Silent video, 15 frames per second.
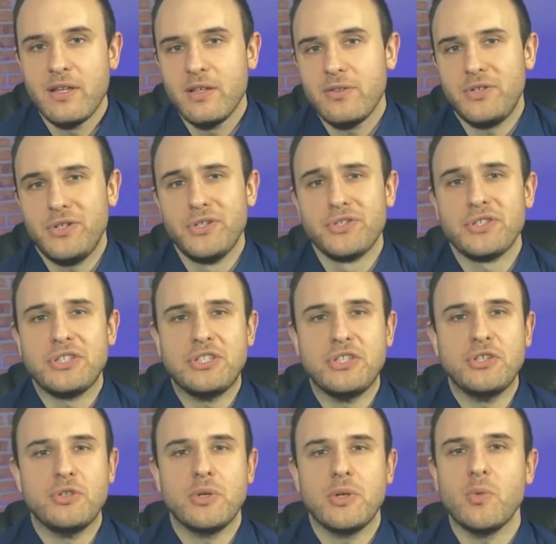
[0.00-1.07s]
They're usually
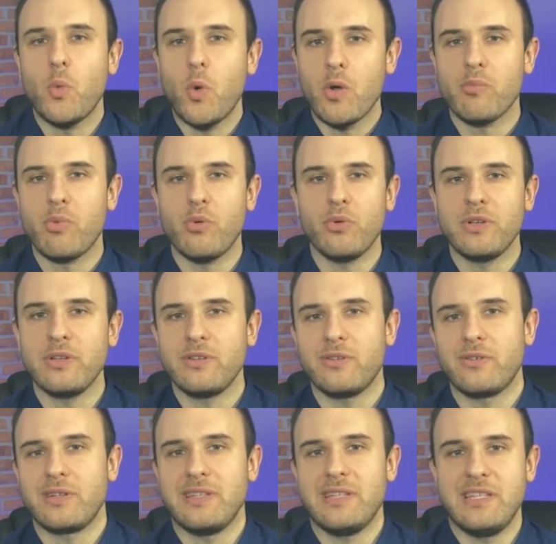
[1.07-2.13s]
due at one point
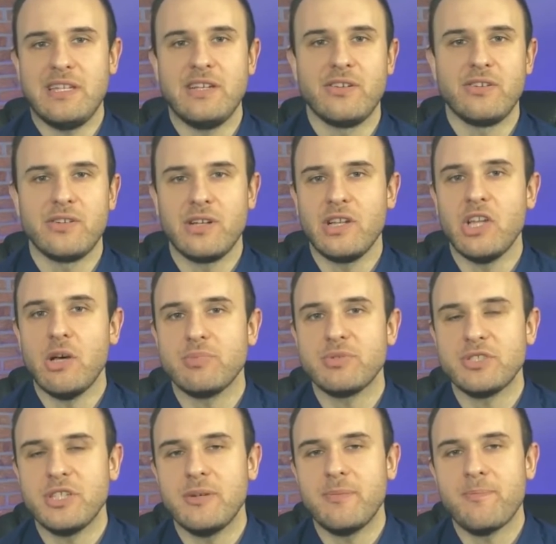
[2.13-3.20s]
during the year in a lump
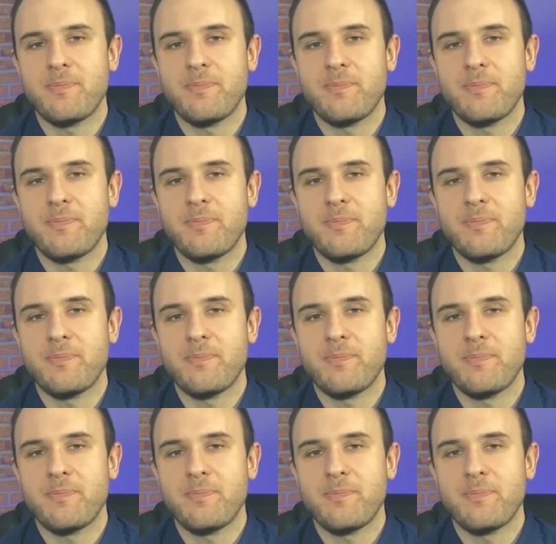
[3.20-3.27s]
sum.